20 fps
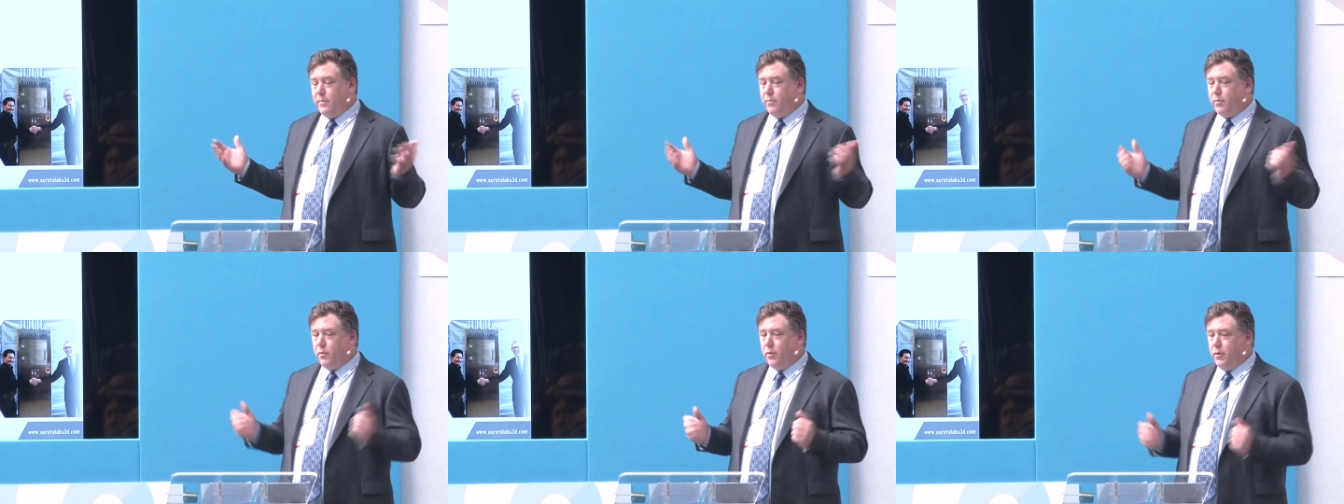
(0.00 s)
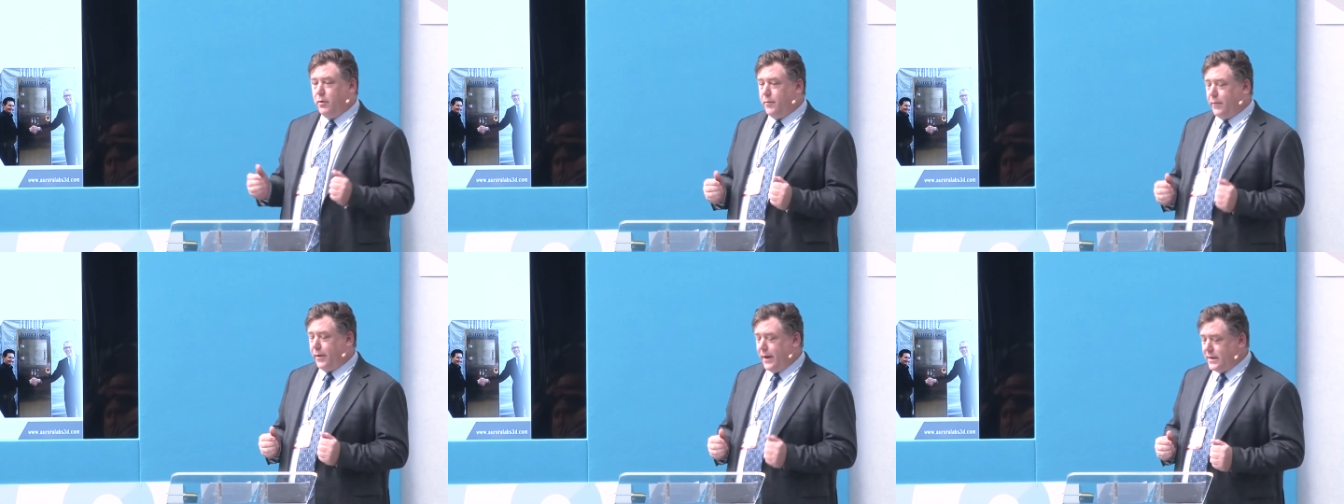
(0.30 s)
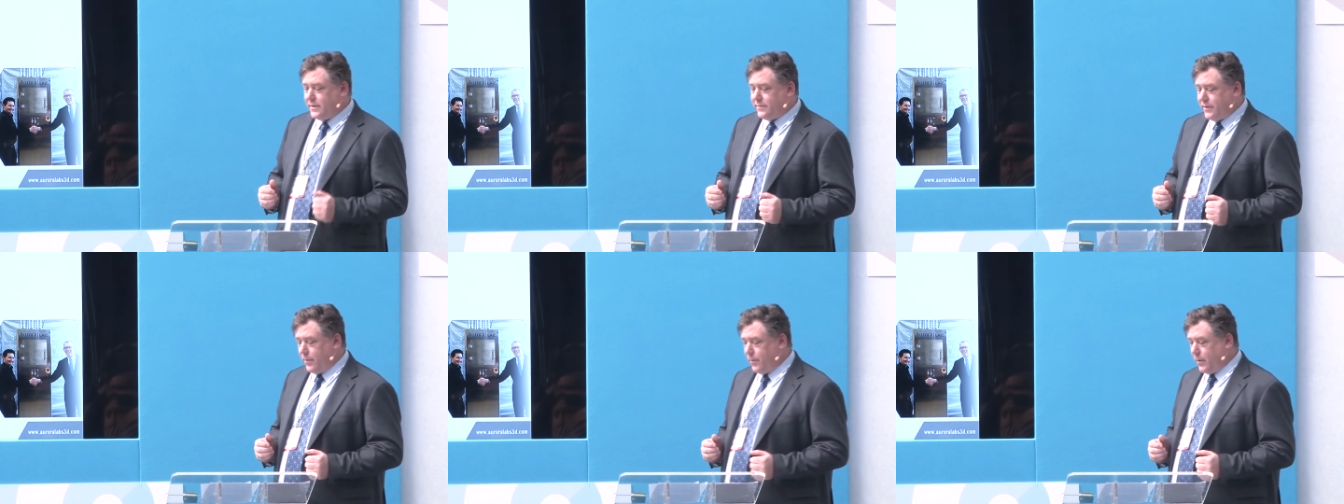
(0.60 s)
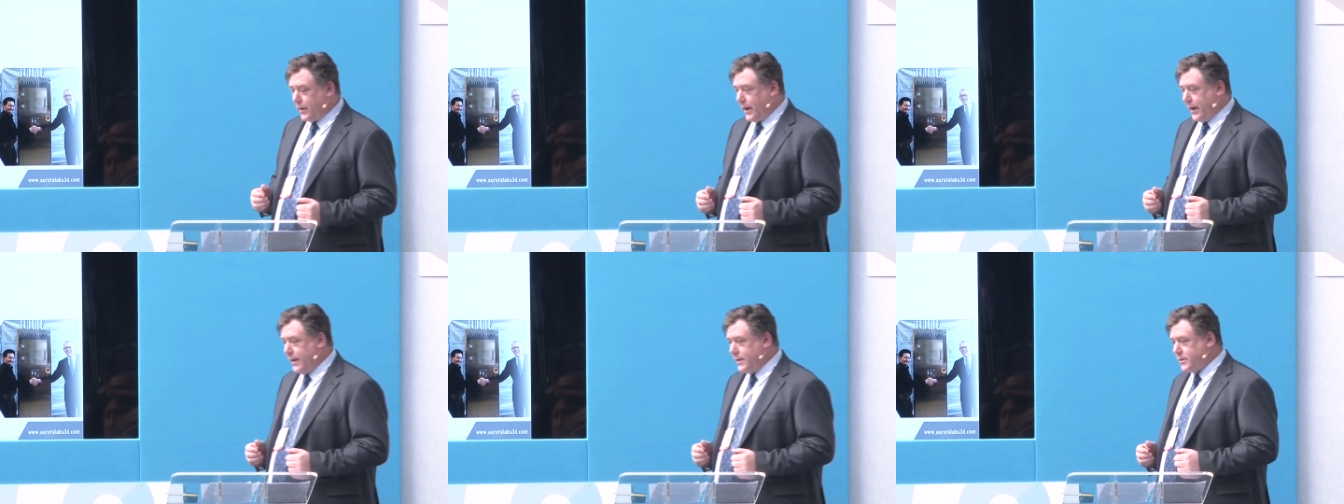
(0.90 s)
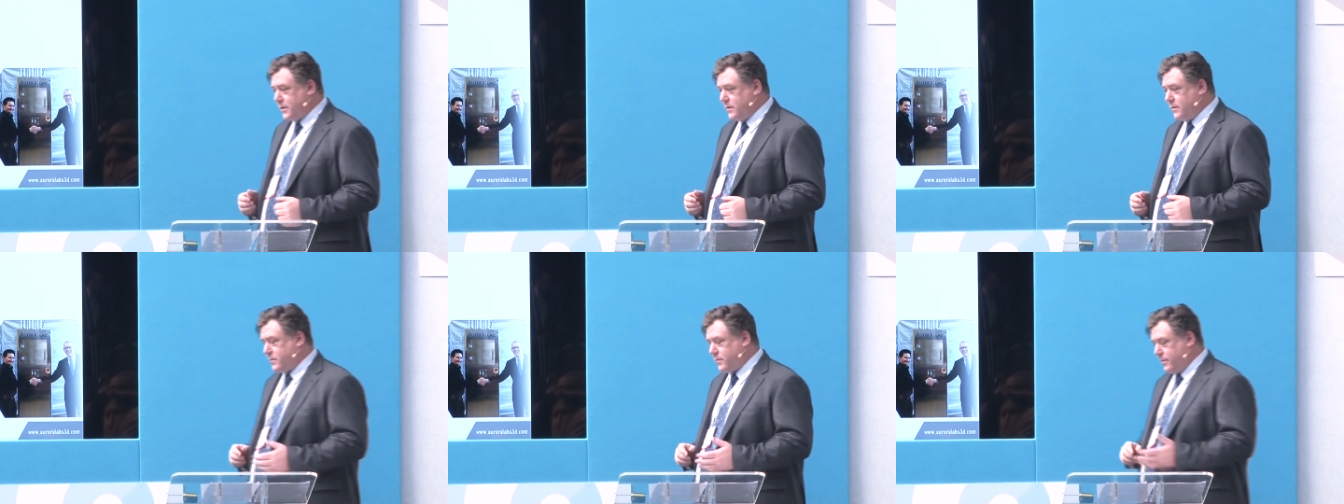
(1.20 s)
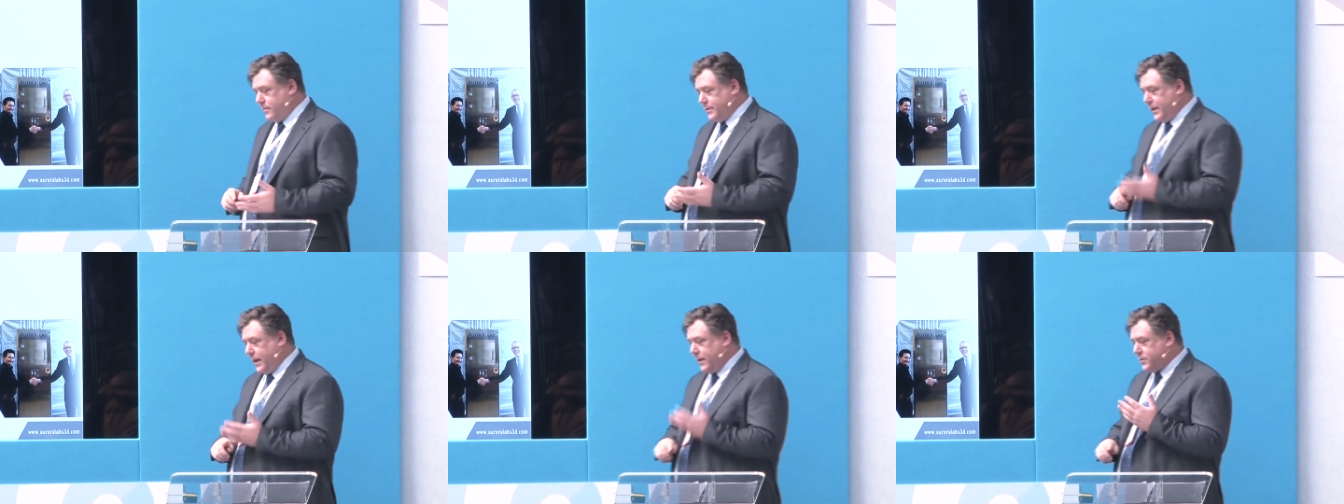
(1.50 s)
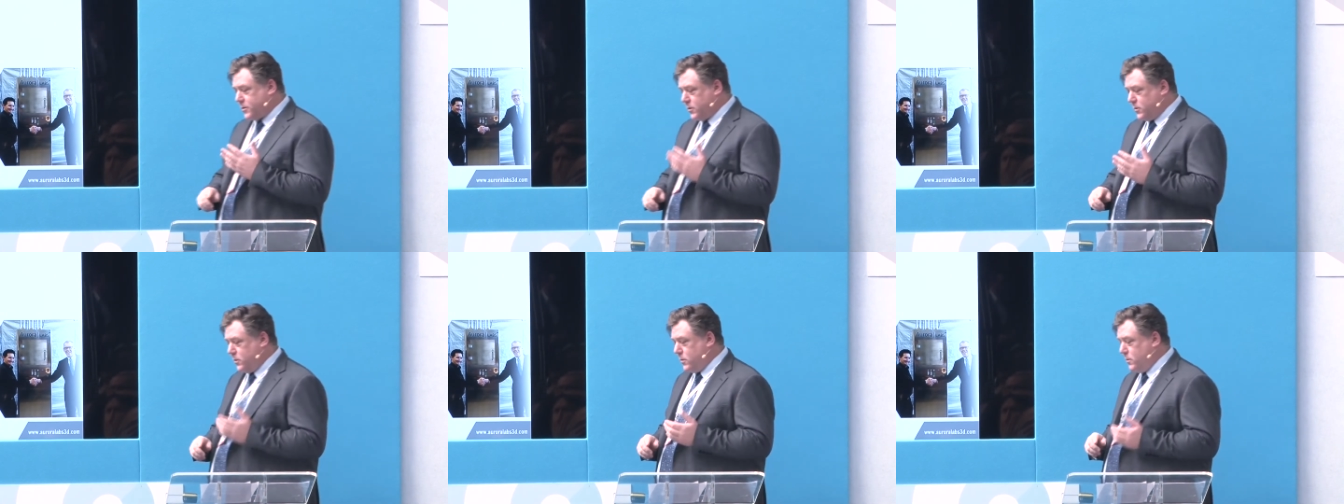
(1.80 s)
broad range of applications from
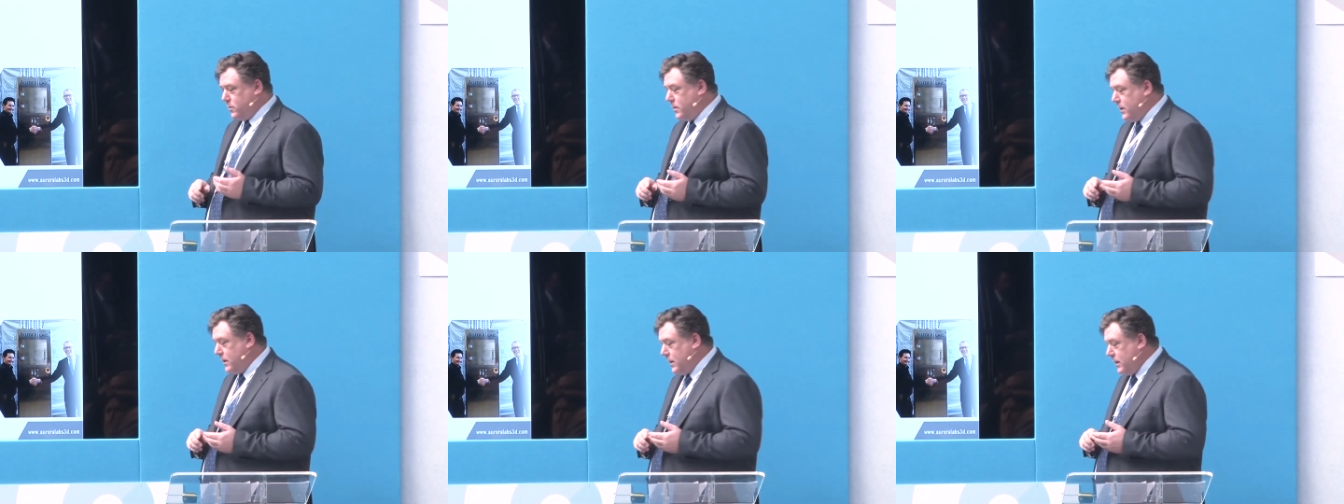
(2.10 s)
dental,